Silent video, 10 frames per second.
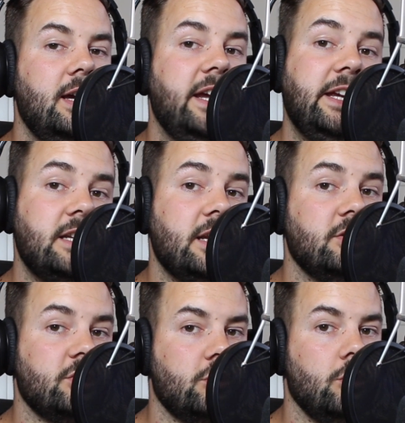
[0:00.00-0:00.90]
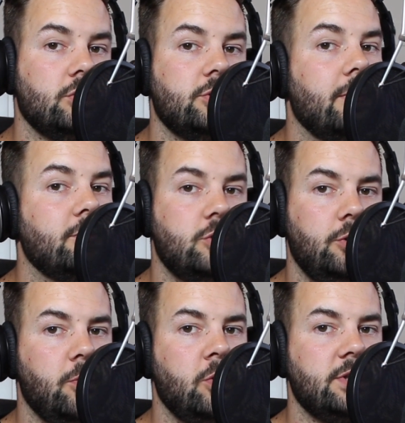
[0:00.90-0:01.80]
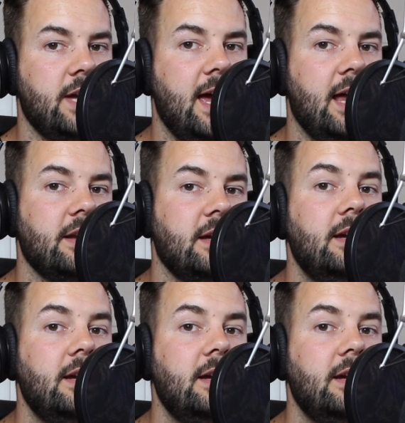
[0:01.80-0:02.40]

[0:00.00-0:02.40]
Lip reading: he didn't score, so I was 2 points ahead.